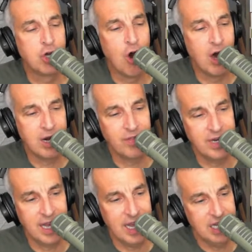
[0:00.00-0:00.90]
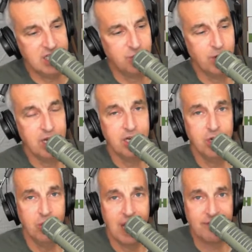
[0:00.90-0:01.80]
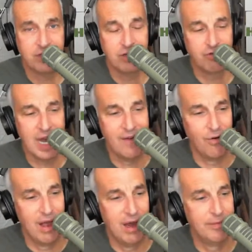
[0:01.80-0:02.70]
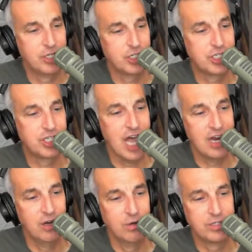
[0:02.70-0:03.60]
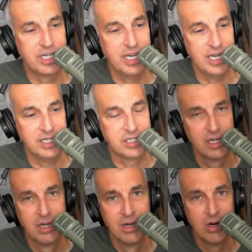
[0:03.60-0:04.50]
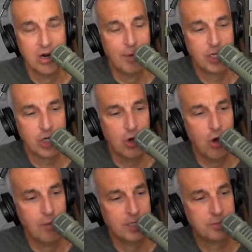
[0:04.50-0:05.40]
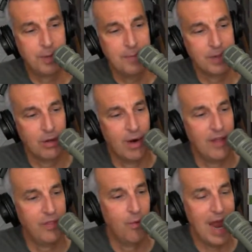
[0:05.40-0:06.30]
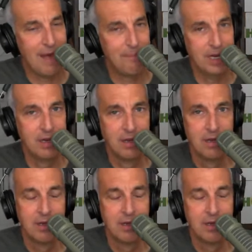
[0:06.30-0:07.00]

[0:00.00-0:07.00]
Gone are the days when you have to drive around a bunch of snot-nosed kids or a bunch of homeless people around the rapid